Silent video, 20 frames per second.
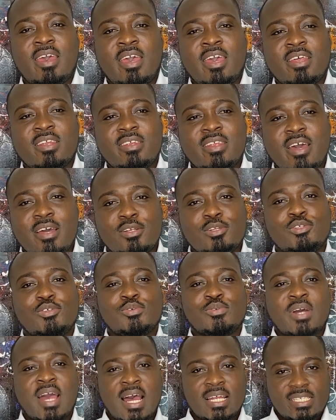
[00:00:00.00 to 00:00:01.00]
and then
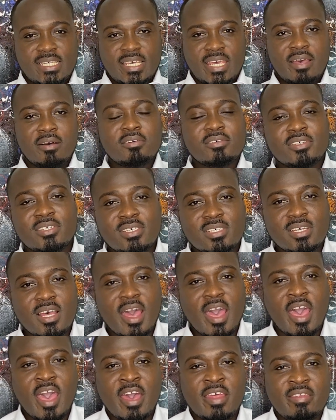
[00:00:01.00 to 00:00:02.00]
to
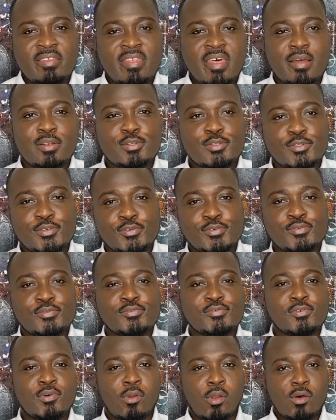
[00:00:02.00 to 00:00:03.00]
articles, and then
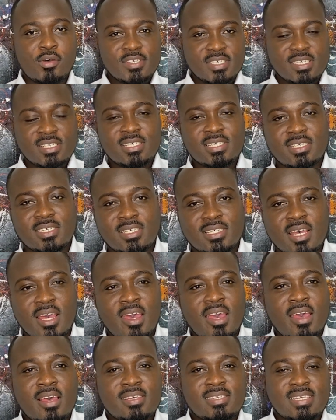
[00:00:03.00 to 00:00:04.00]
to clauses,
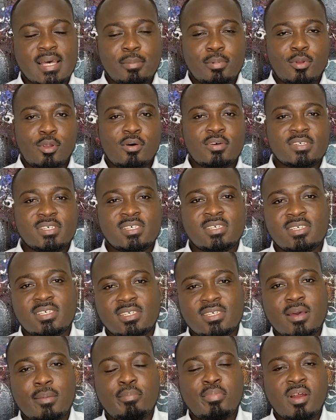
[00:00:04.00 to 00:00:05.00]

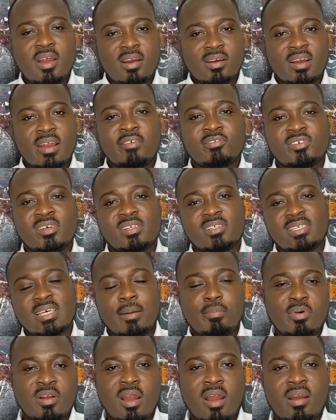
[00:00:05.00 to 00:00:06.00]
subclauses, paragraphs, and
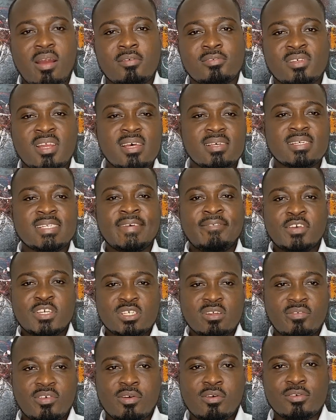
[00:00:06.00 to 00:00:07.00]
subparagraphs. So that's the
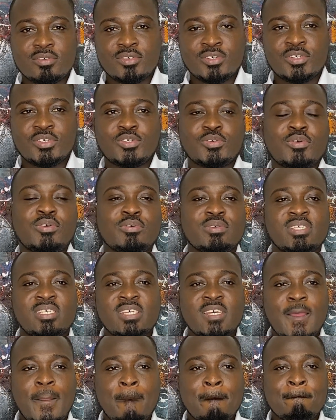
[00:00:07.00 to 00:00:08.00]
division of the Constitution. So you'll
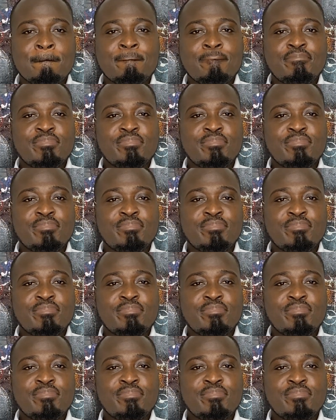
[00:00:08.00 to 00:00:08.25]
see